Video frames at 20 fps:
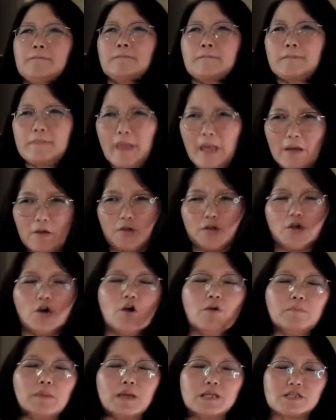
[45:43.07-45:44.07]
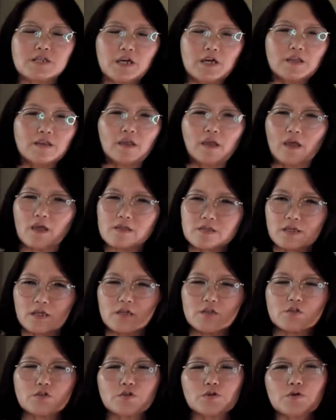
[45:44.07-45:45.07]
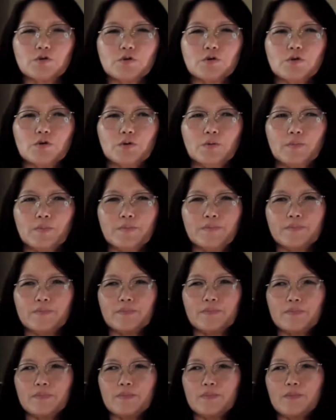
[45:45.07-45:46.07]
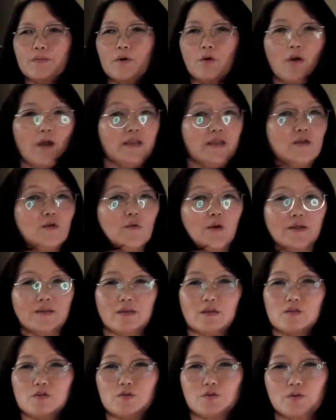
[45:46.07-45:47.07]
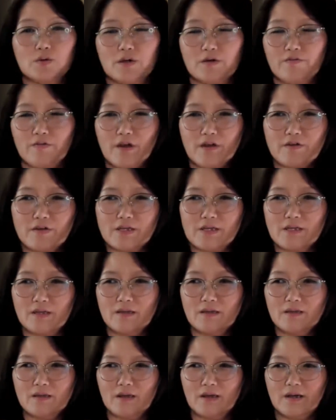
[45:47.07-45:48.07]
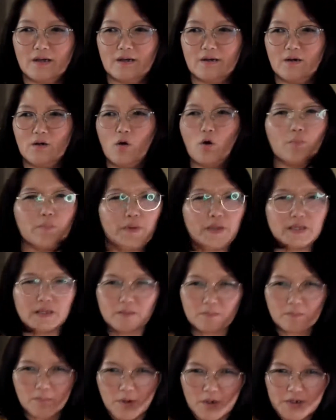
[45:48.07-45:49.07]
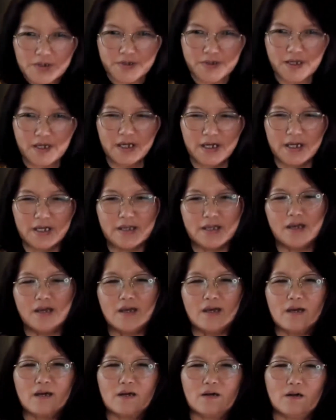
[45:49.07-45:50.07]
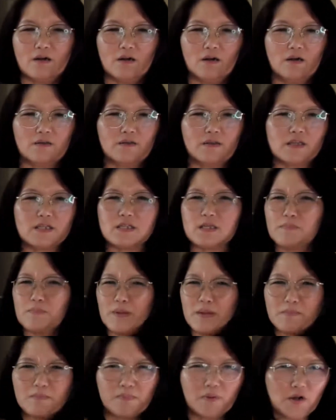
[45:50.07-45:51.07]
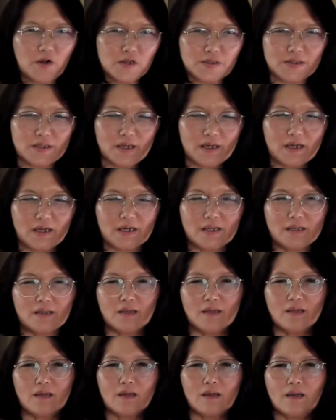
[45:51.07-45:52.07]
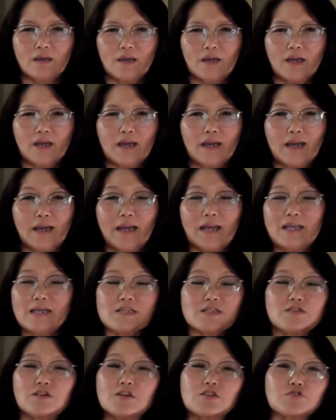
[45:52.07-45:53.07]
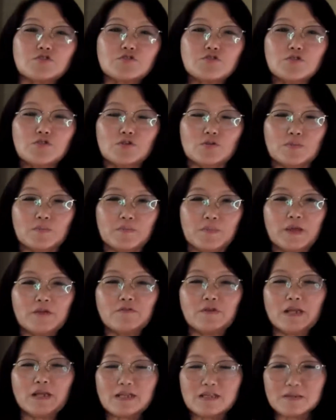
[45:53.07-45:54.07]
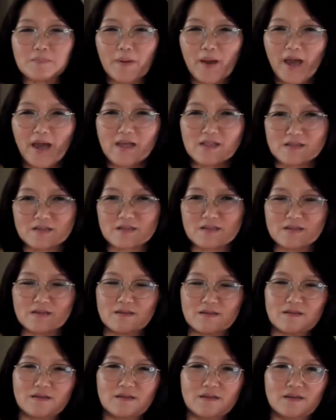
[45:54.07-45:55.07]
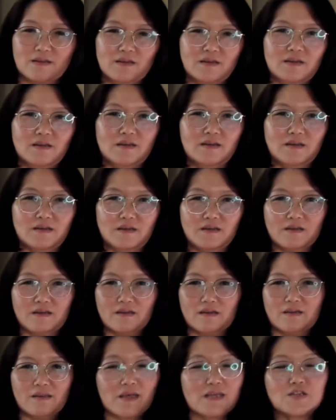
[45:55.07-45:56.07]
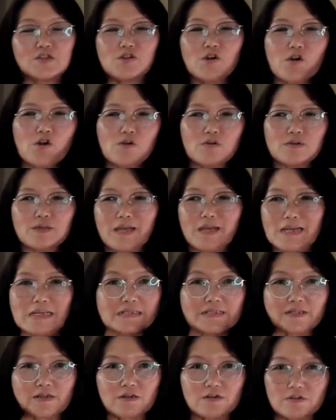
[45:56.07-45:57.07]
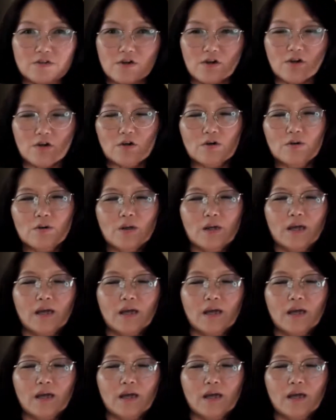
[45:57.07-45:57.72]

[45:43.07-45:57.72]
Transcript: Taekwondo may turn kids into, or anyone, into a very obedient person, a disciplined person. It is not true. It really depends. There's no yes or no.